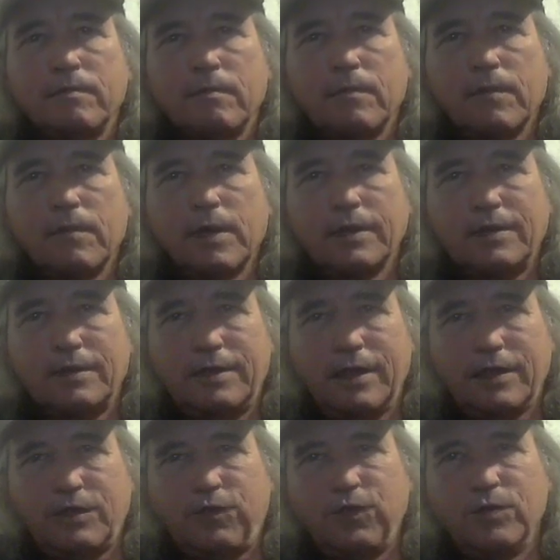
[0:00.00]

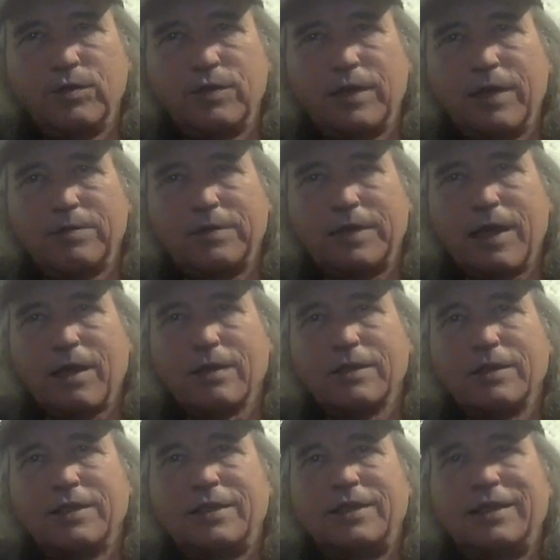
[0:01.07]
that's Food Stamp
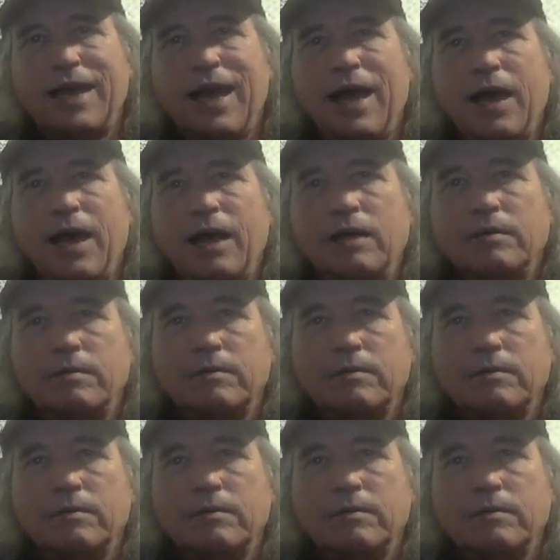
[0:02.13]
Sally's dad.